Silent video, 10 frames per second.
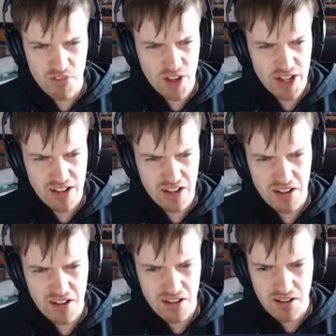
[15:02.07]
thing,
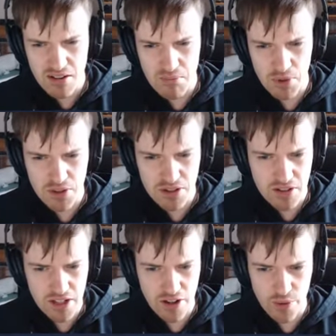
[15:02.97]
but,
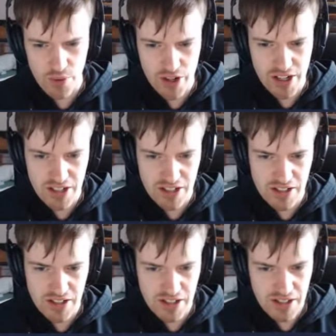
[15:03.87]
you know, like, uh,